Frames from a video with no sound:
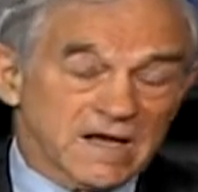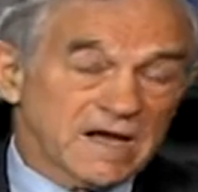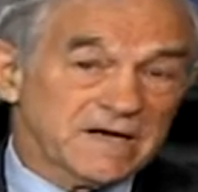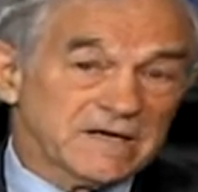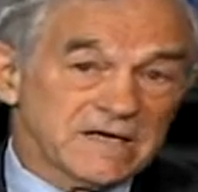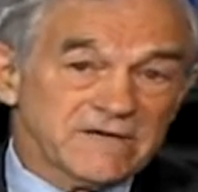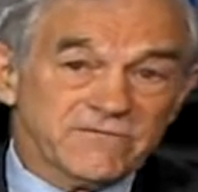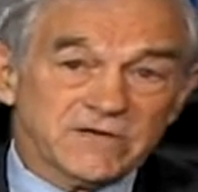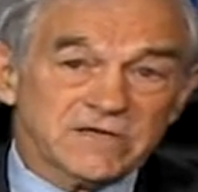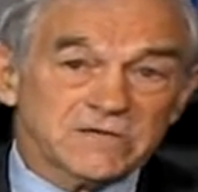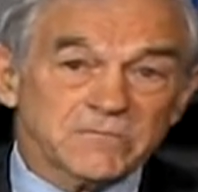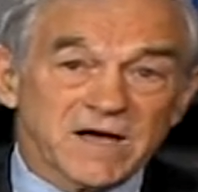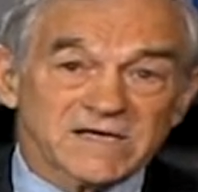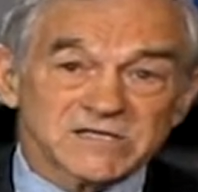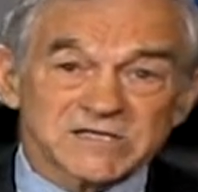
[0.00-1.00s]
And even
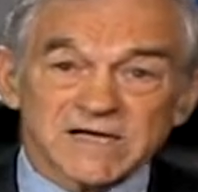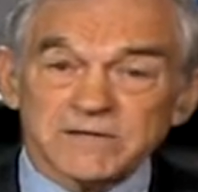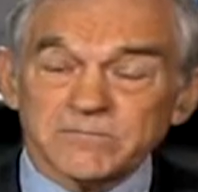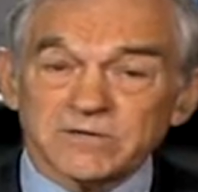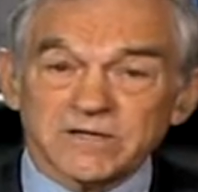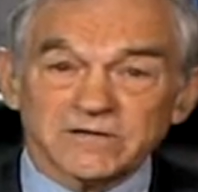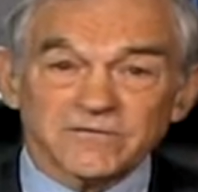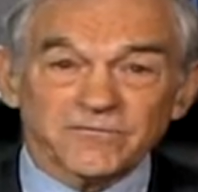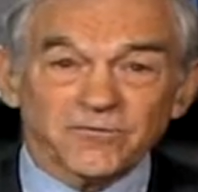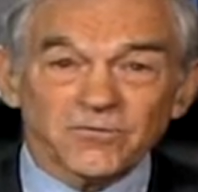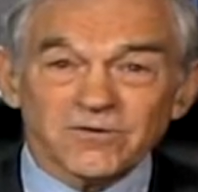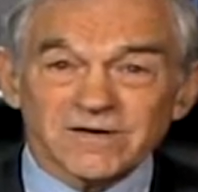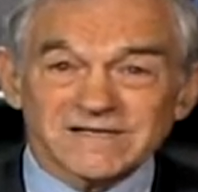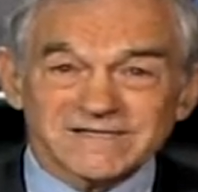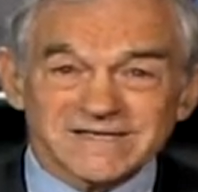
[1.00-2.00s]
in my statement on the
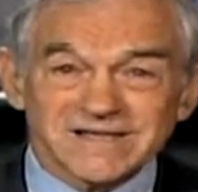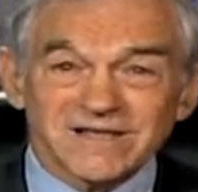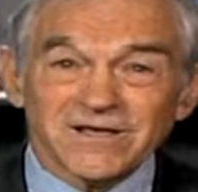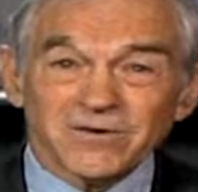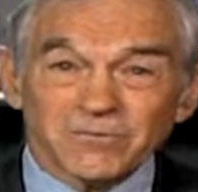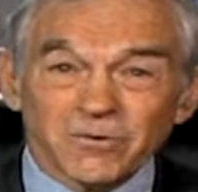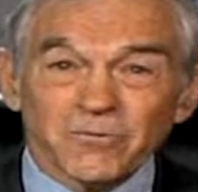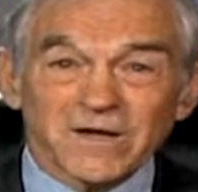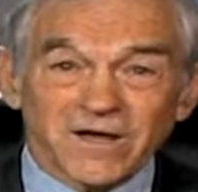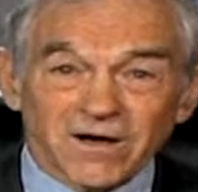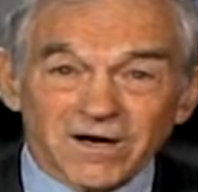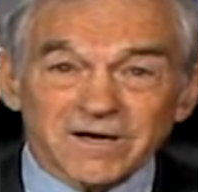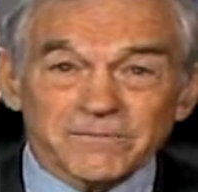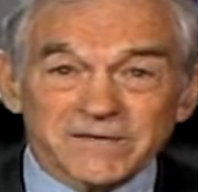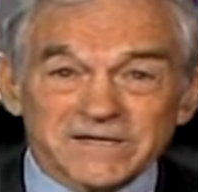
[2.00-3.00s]
floor, I said, what we
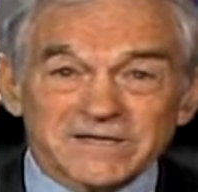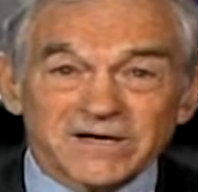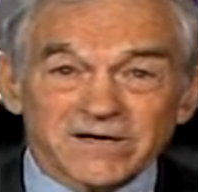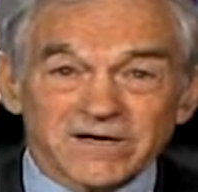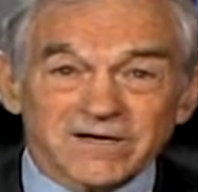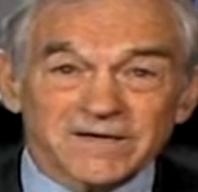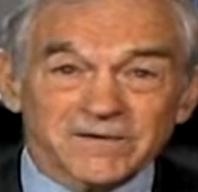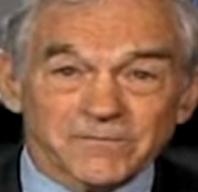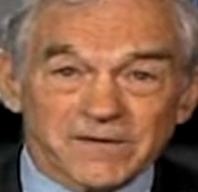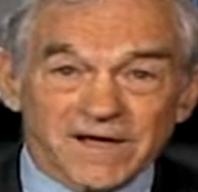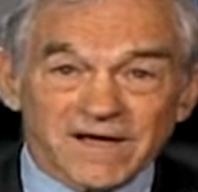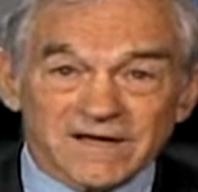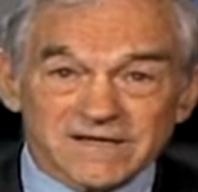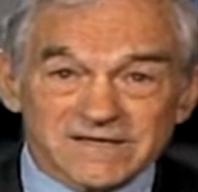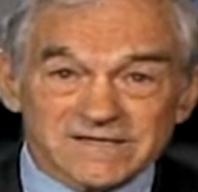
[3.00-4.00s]
ought to be talking
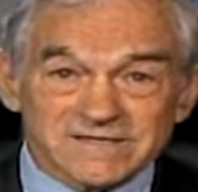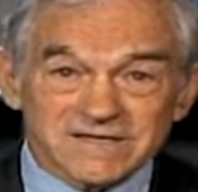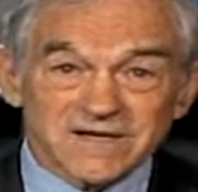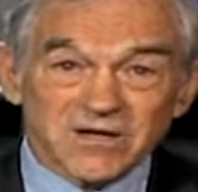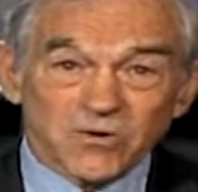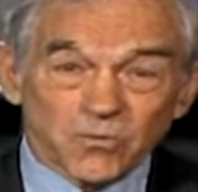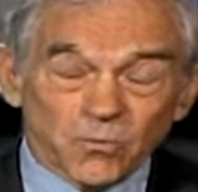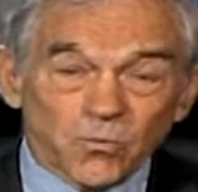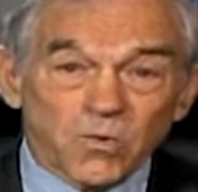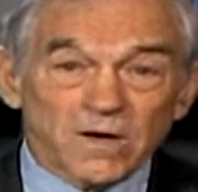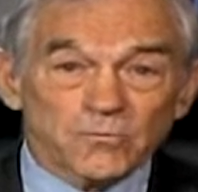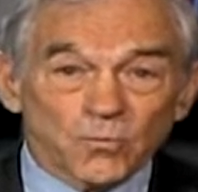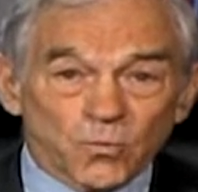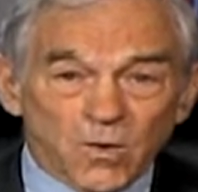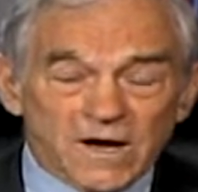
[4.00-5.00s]
about is
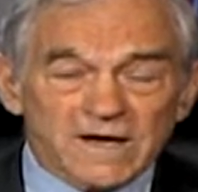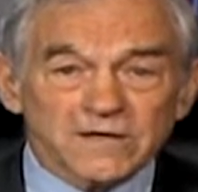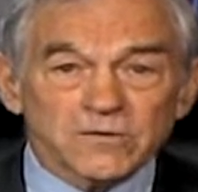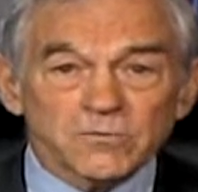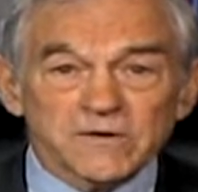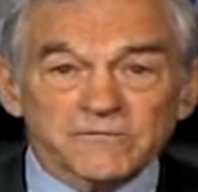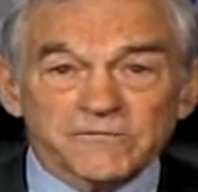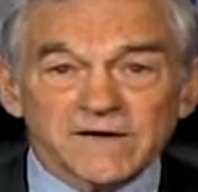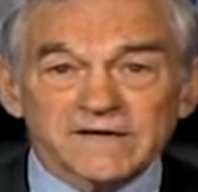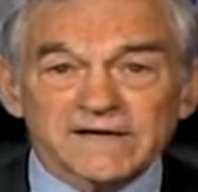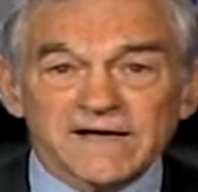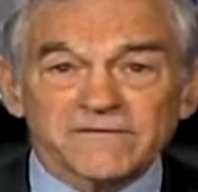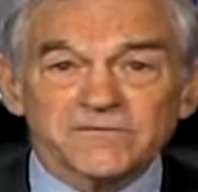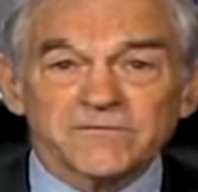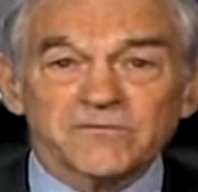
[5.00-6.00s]
why don't we
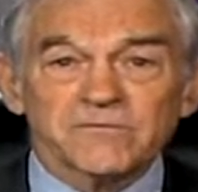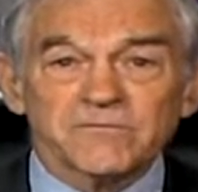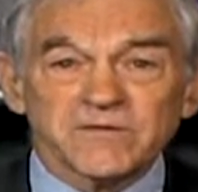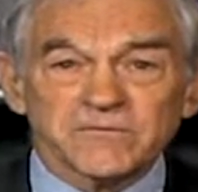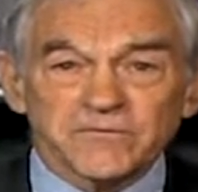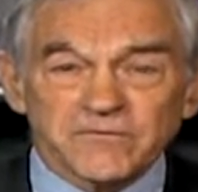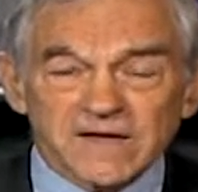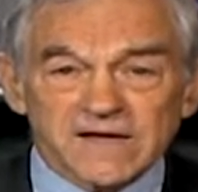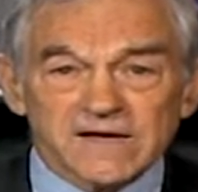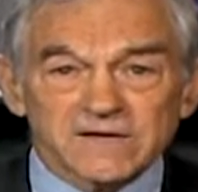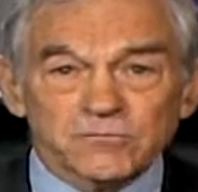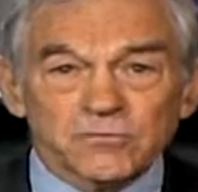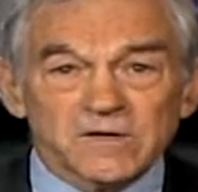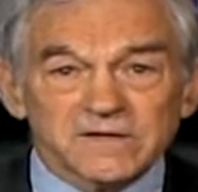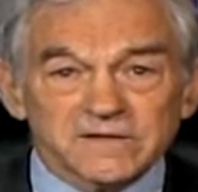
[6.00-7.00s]
find out from the
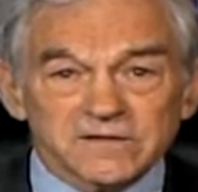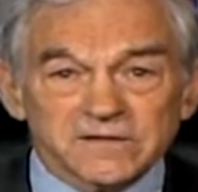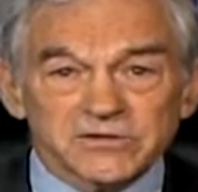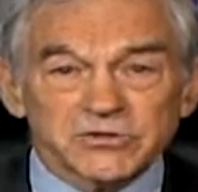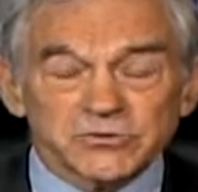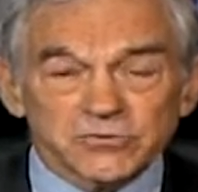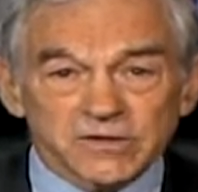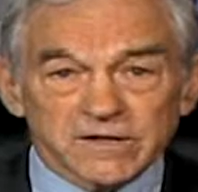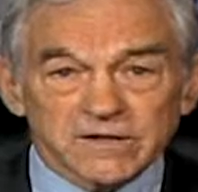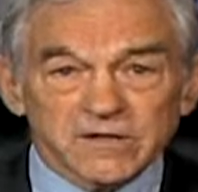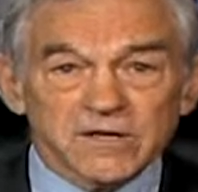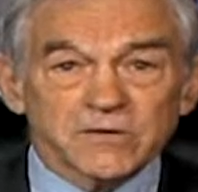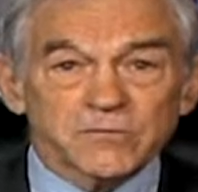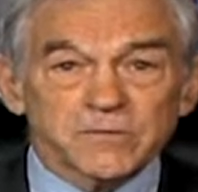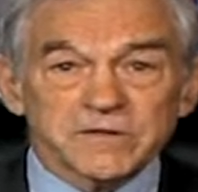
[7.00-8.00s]
Fed what they're doing
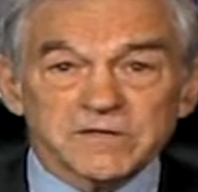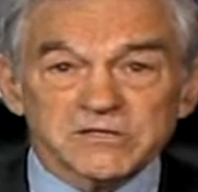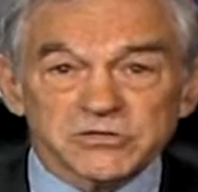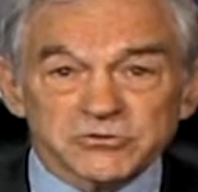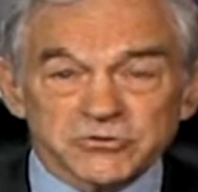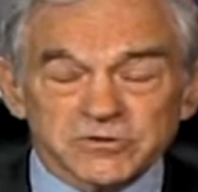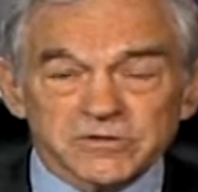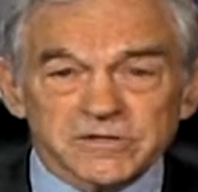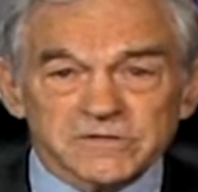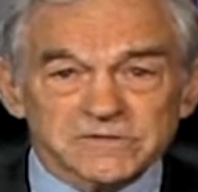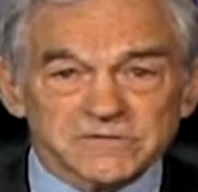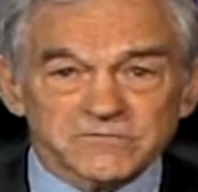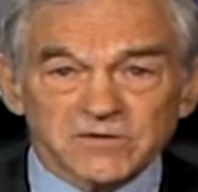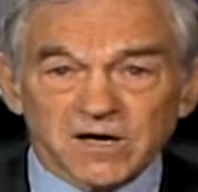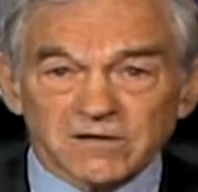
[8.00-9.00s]
with these
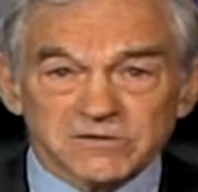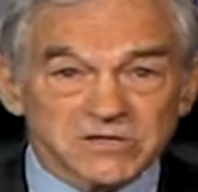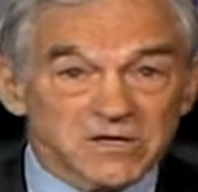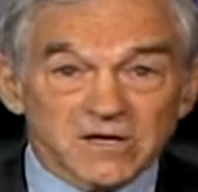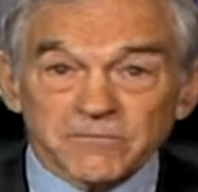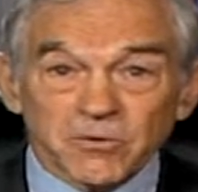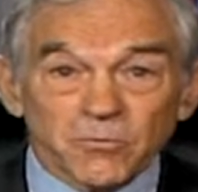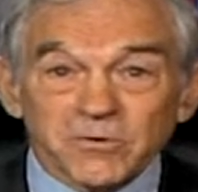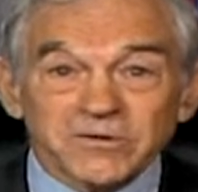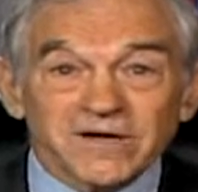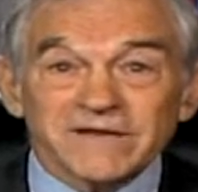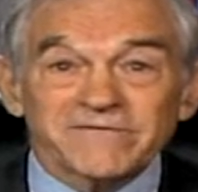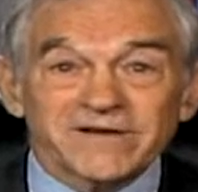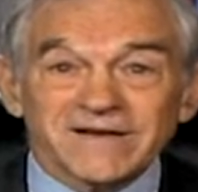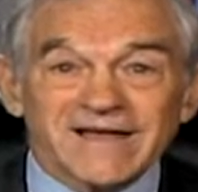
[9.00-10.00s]
trillions of dollars? But we're
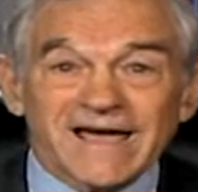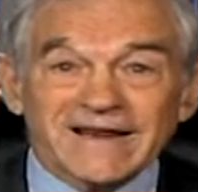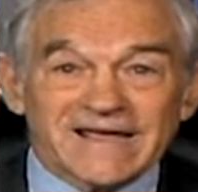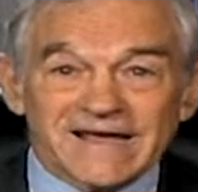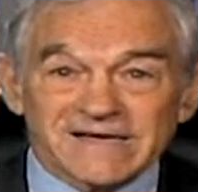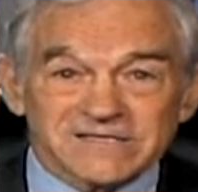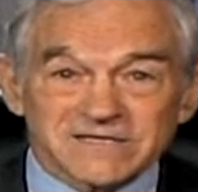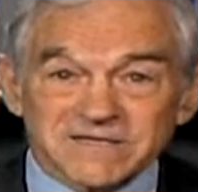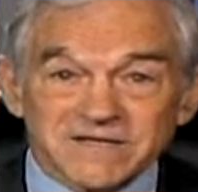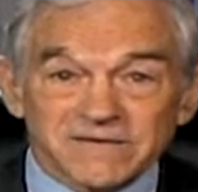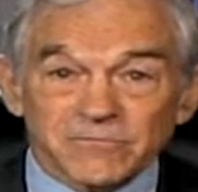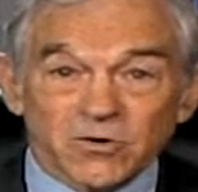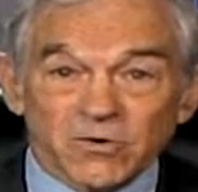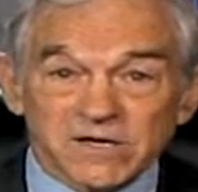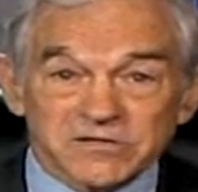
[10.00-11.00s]
not even allowed to ask
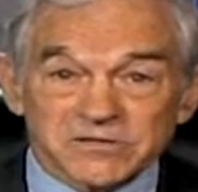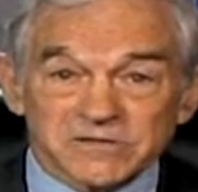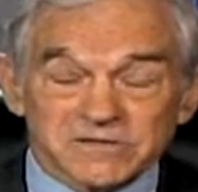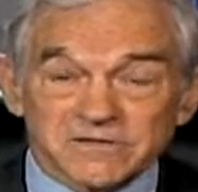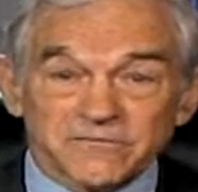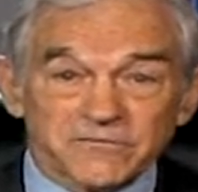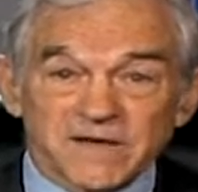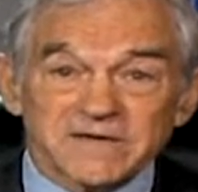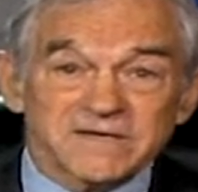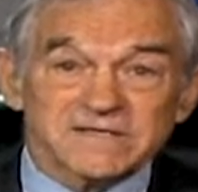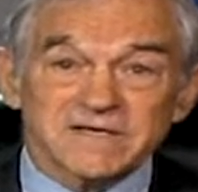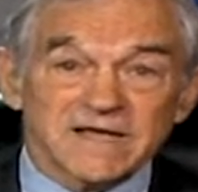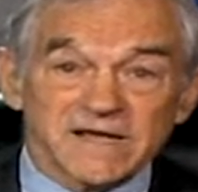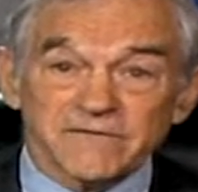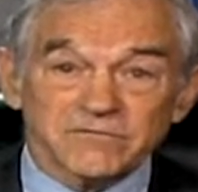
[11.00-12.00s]
them questions. The Fed
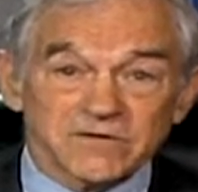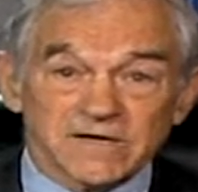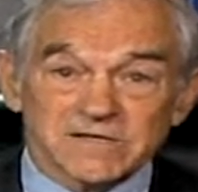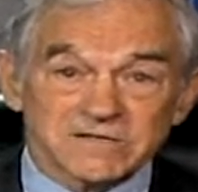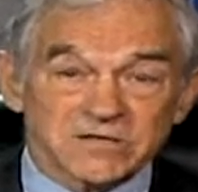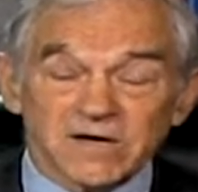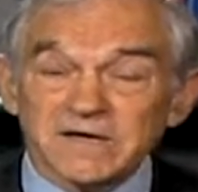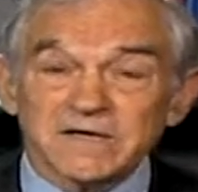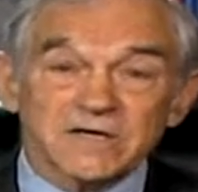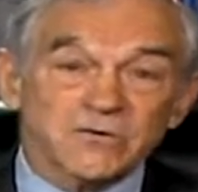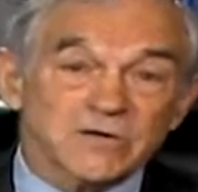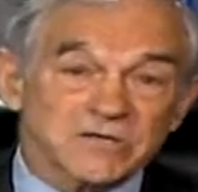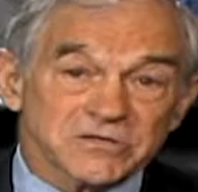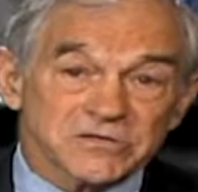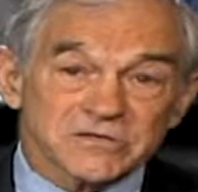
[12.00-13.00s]
doesn't have to ask them any
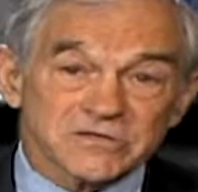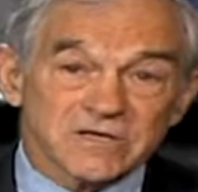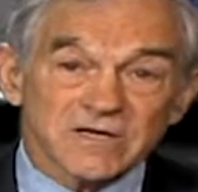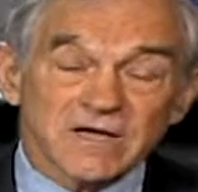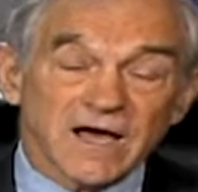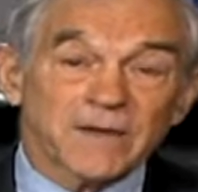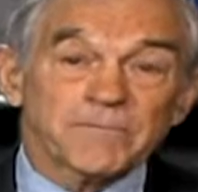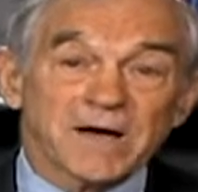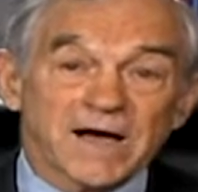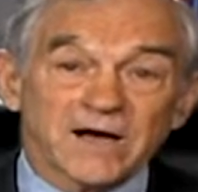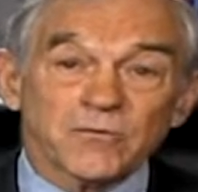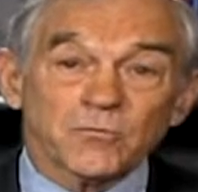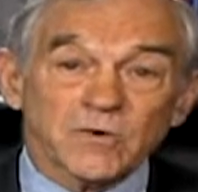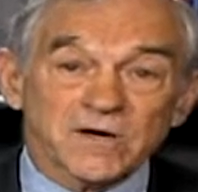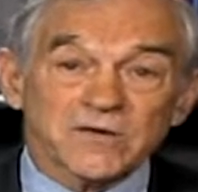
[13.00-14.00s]
questions
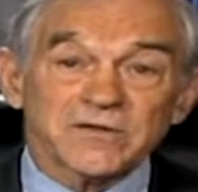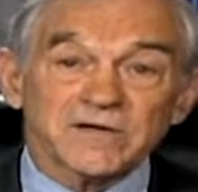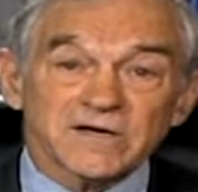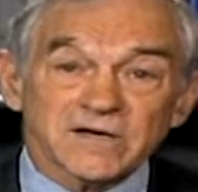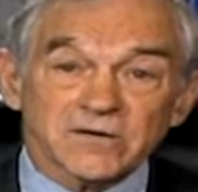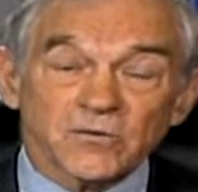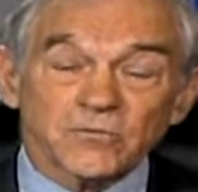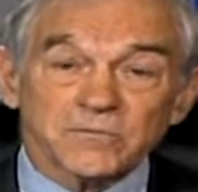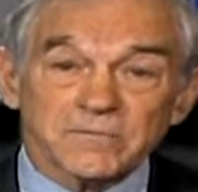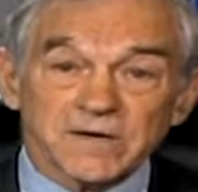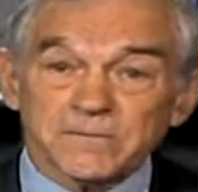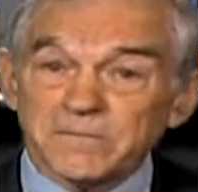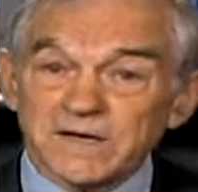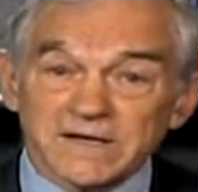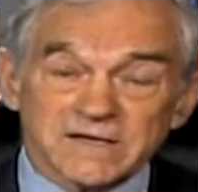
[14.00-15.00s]
about where their
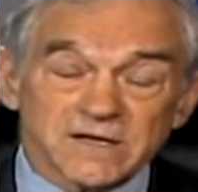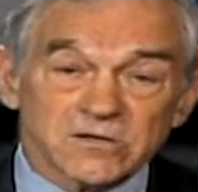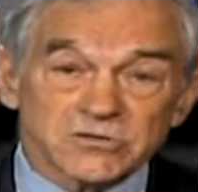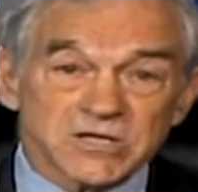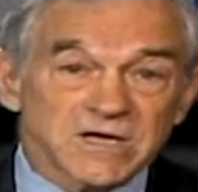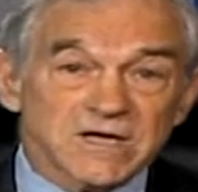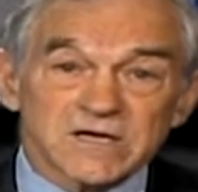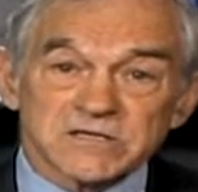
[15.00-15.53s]
money goes.